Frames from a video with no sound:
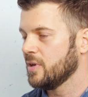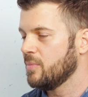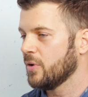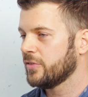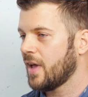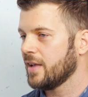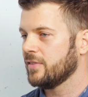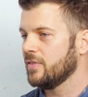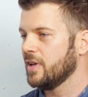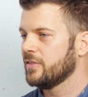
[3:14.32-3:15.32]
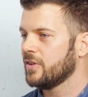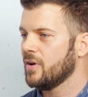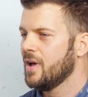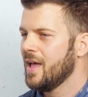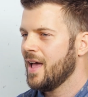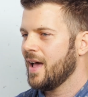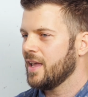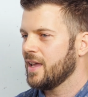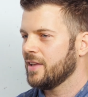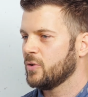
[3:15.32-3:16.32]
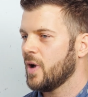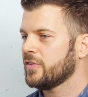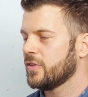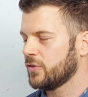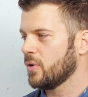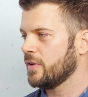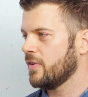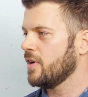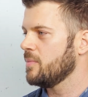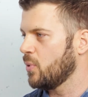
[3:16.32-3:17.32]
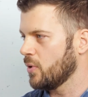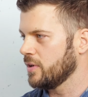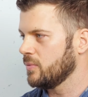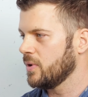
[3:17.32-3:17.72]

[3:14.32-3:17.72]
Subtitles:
both sides of it. So to us, the story is very important.